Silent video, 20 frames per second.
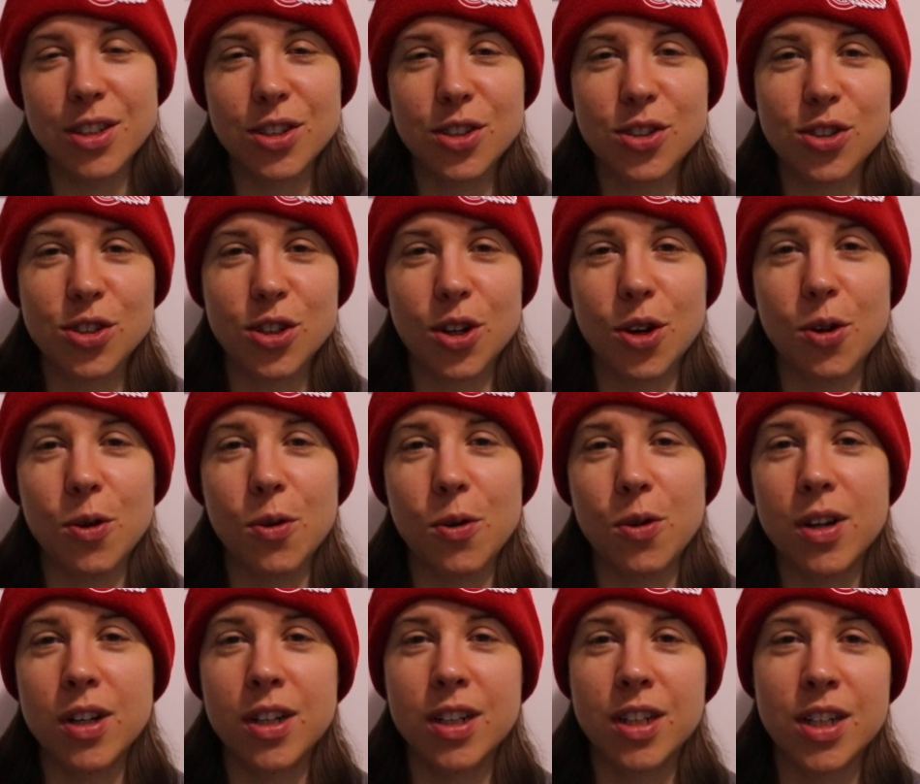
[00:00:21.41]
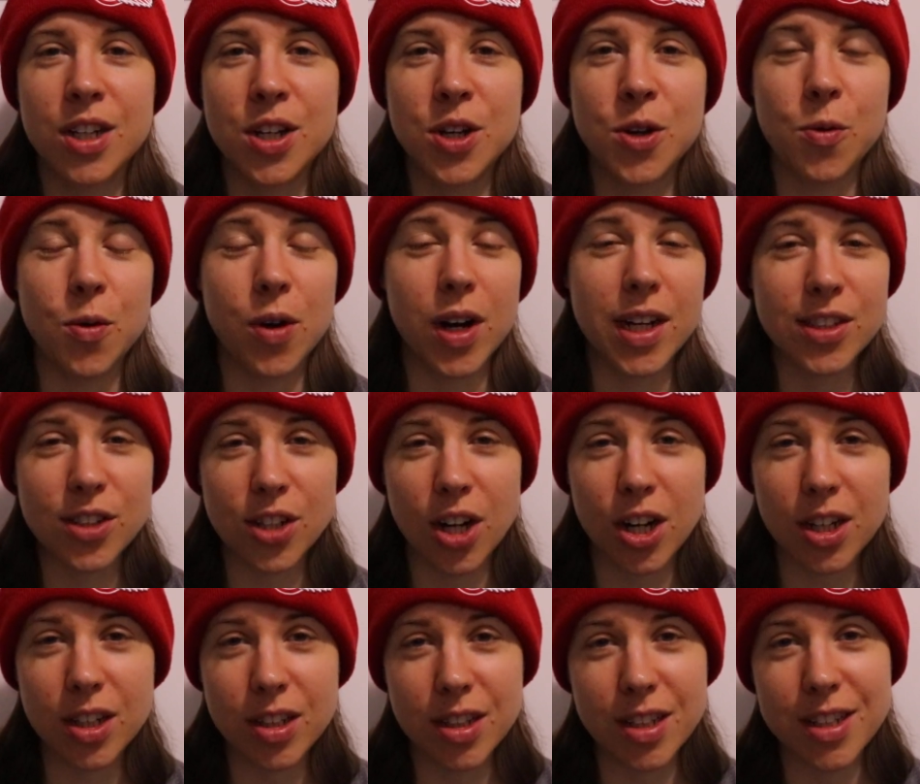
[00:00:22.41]
So when I
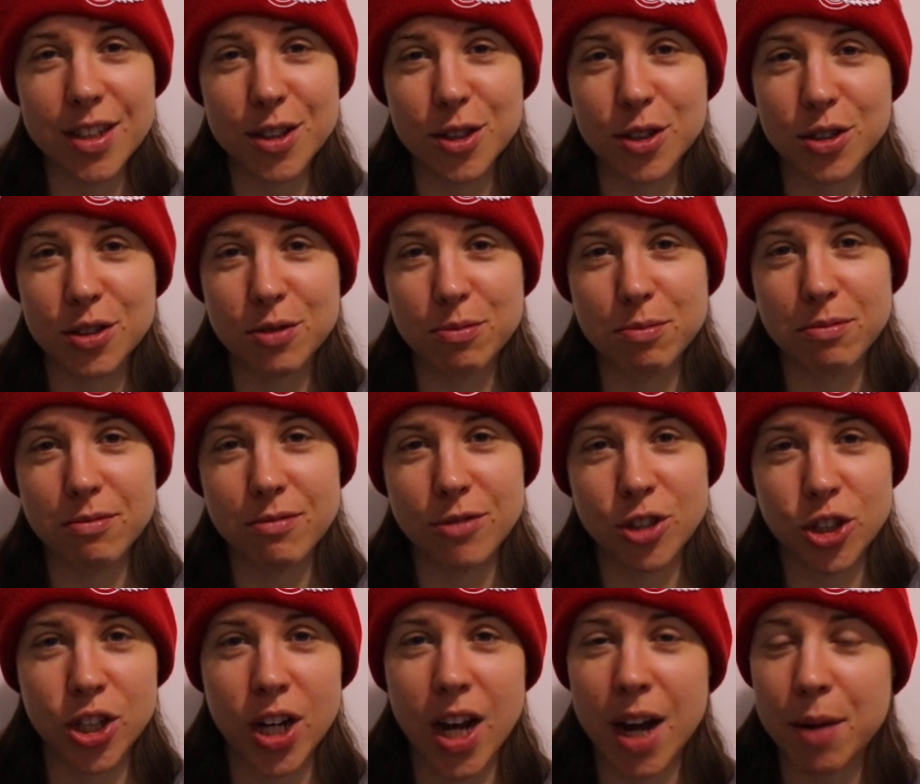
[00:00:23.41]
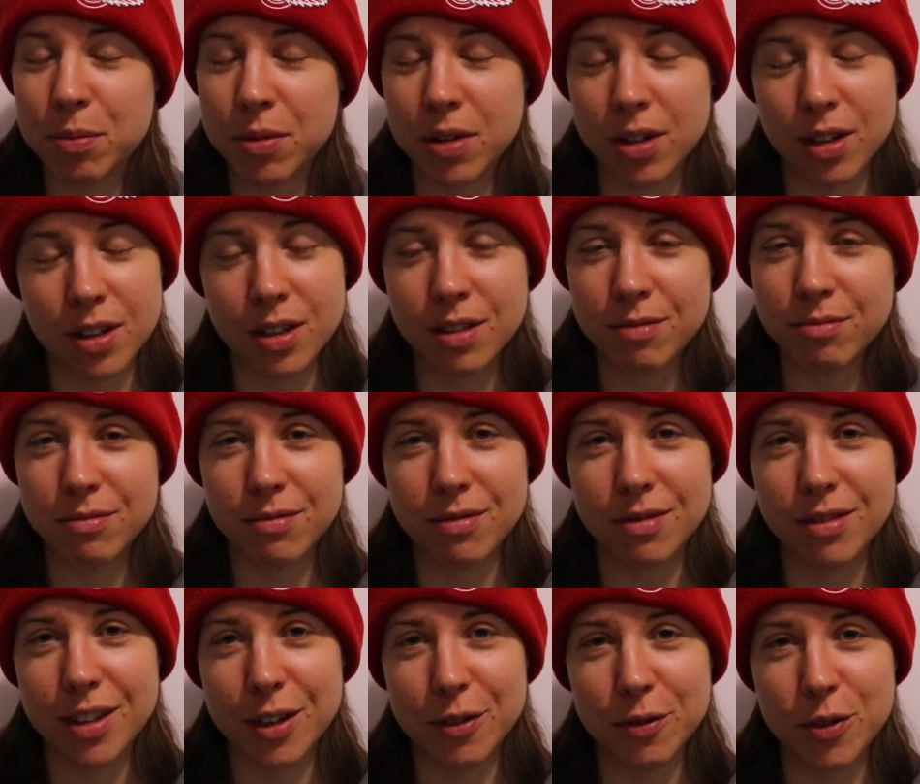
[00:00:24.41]
started this chapter,
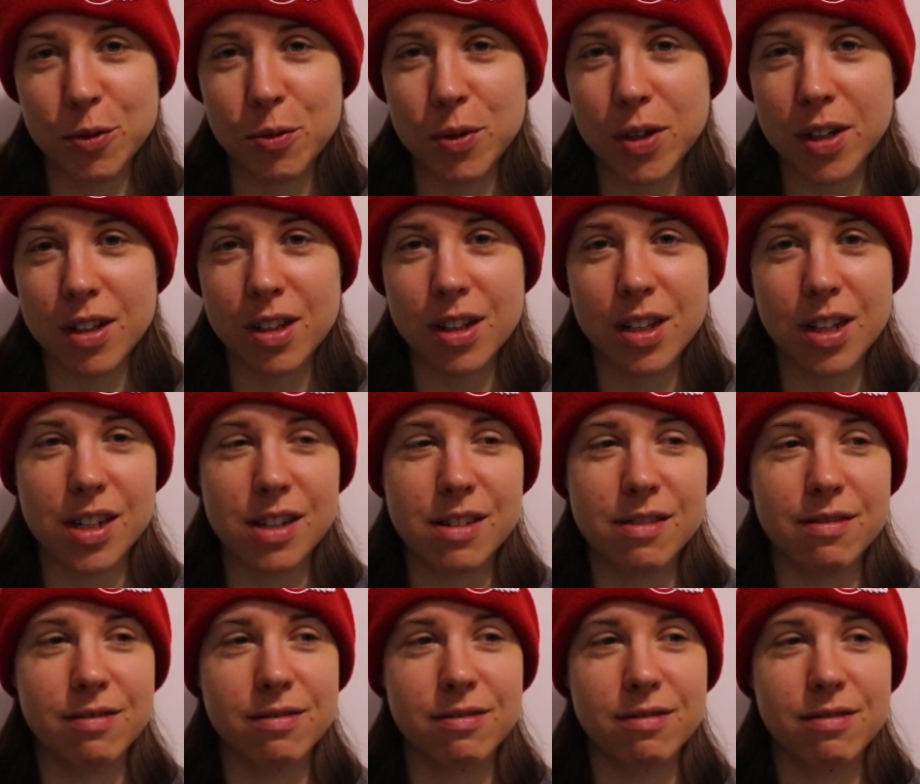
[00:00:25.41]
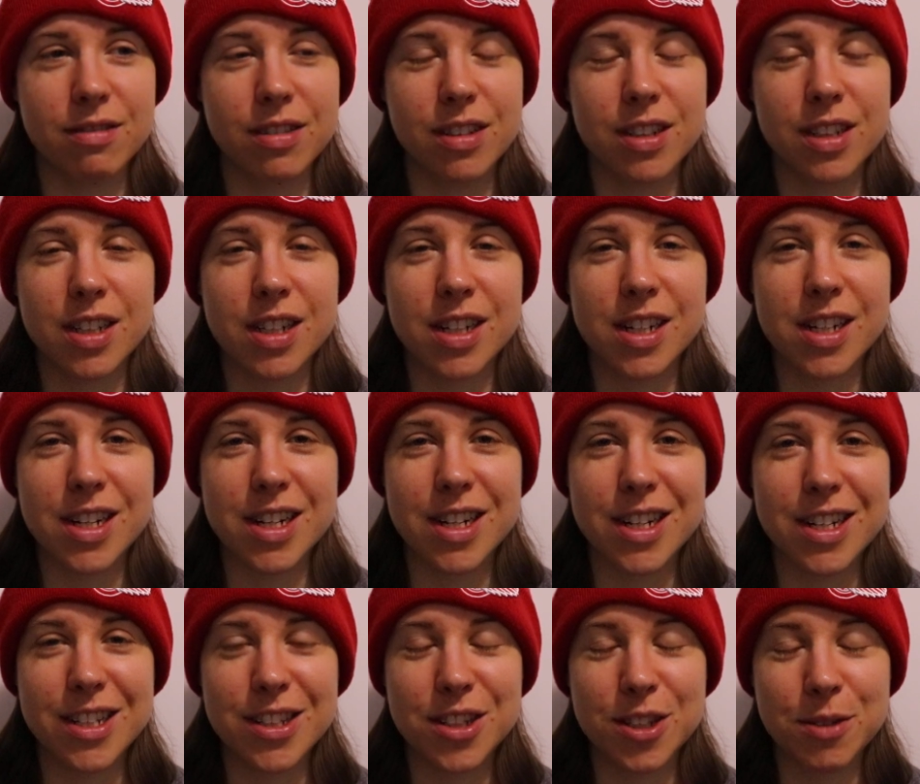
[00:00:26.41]
if you will, of
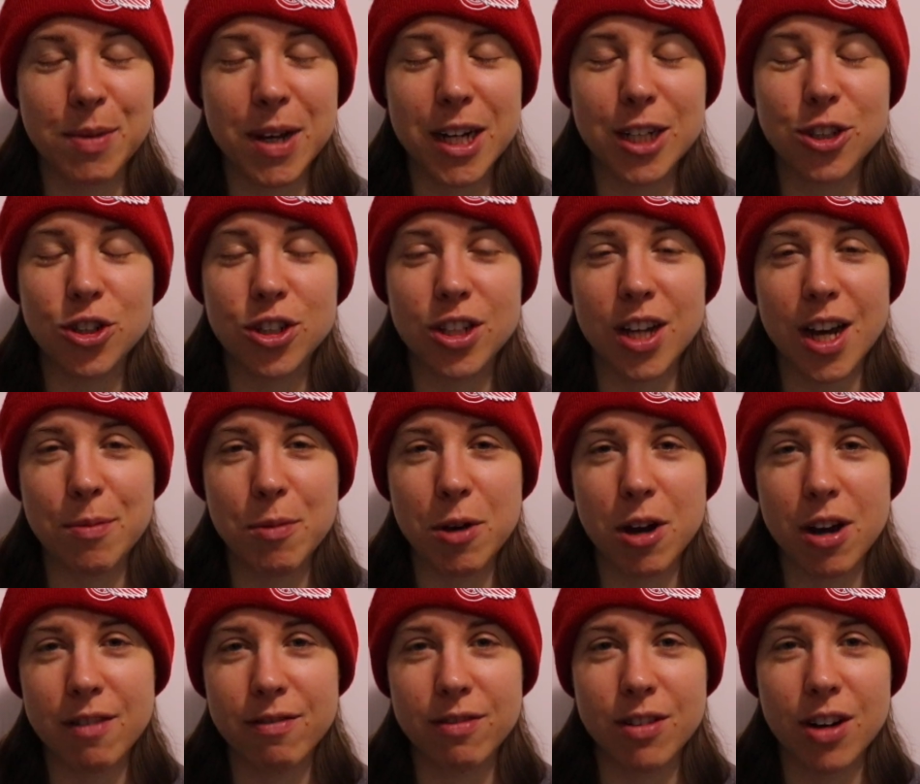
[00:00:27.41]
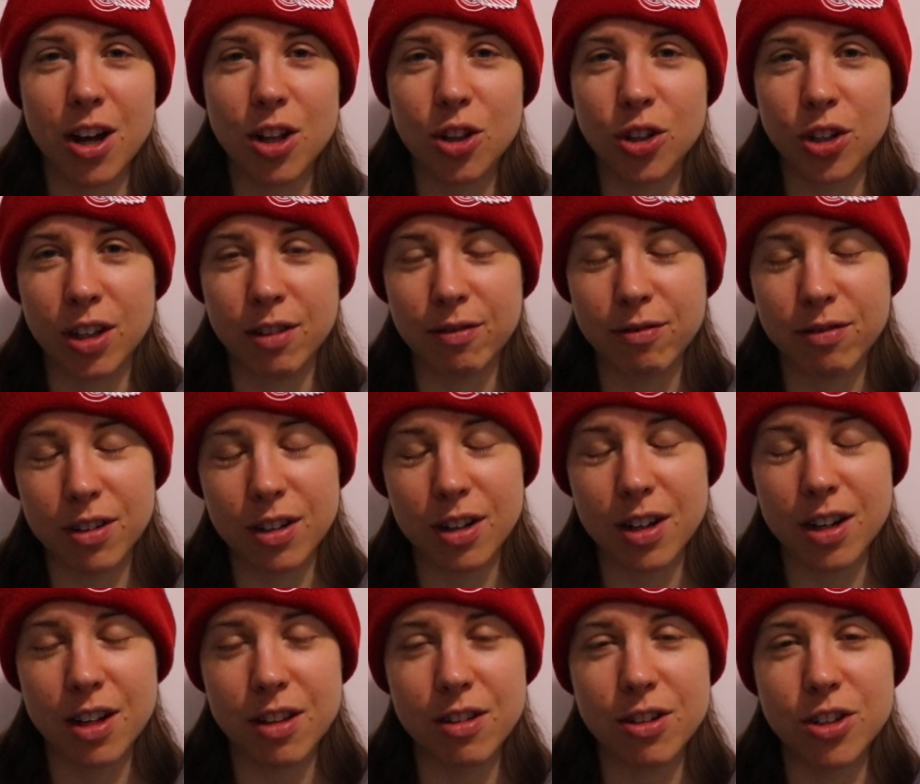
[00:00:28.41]
some extra time off, not looking for
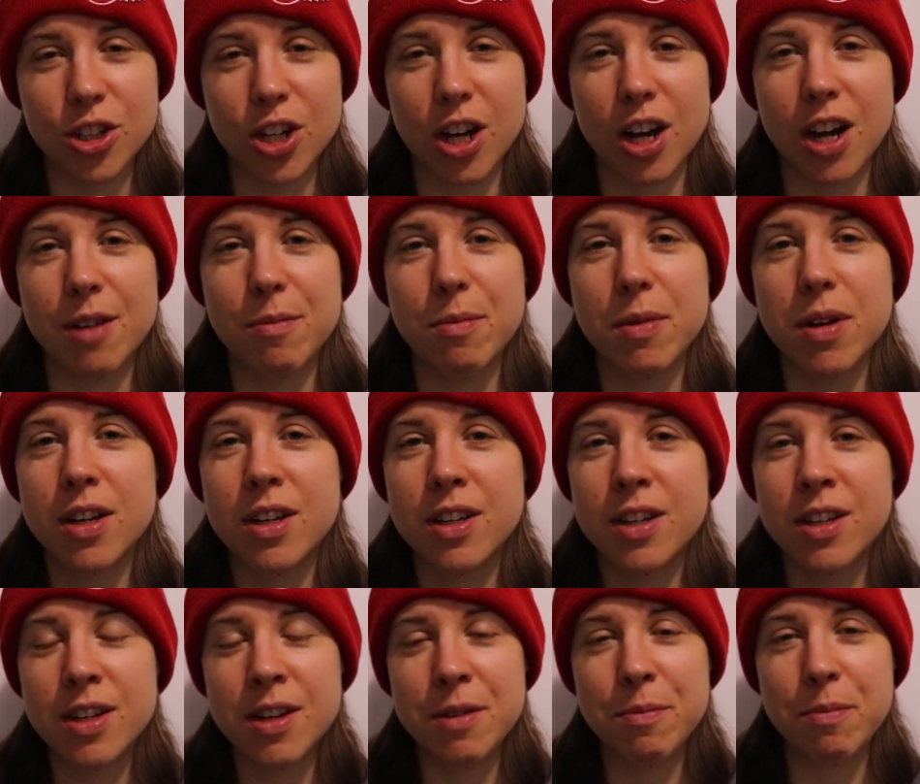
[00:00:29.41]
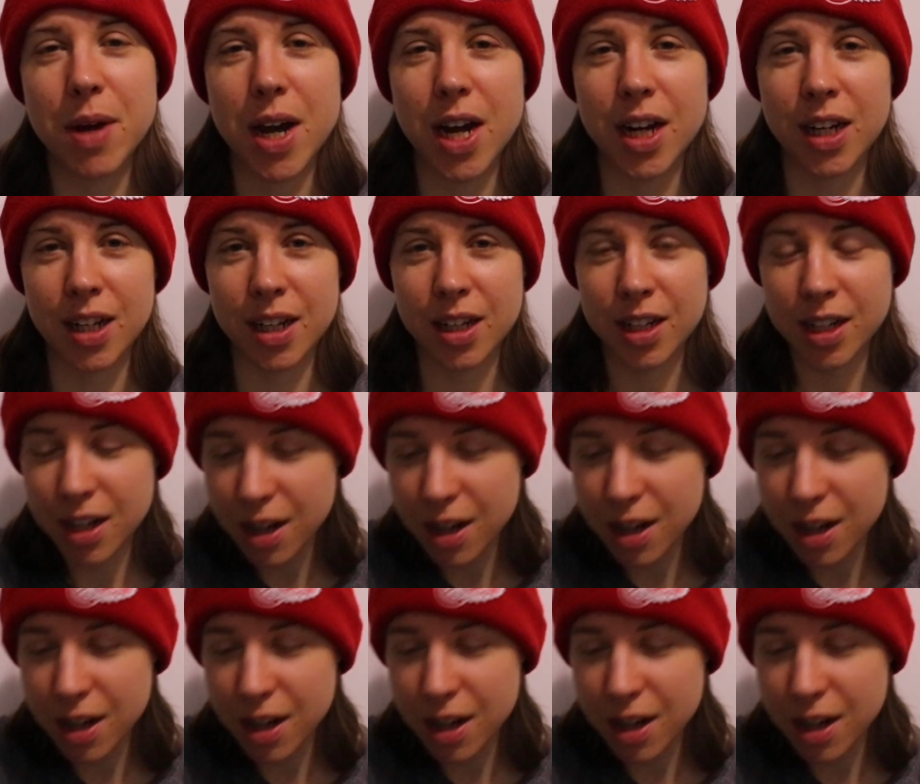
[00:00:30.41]
another job, back